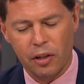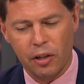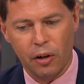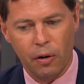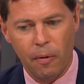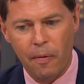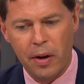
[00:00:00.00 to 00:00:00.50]

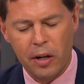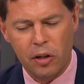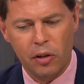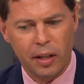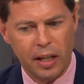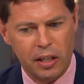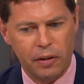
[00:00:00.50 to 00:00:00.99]
So, do
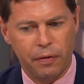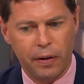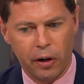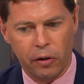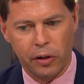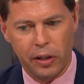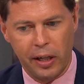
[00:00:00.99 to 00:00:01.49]
you think that's a
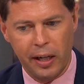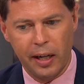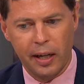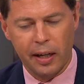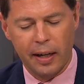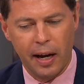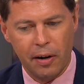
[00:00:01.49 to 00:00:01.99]
fair
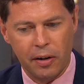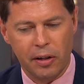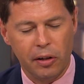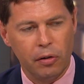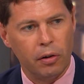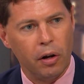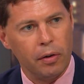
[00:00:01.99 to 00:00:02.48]
critique? And how did
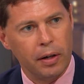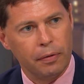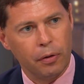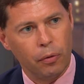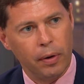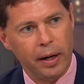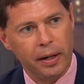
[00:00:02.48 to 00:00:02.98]
you go a
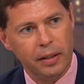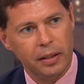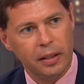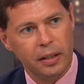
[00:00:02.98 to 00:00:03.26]
different way?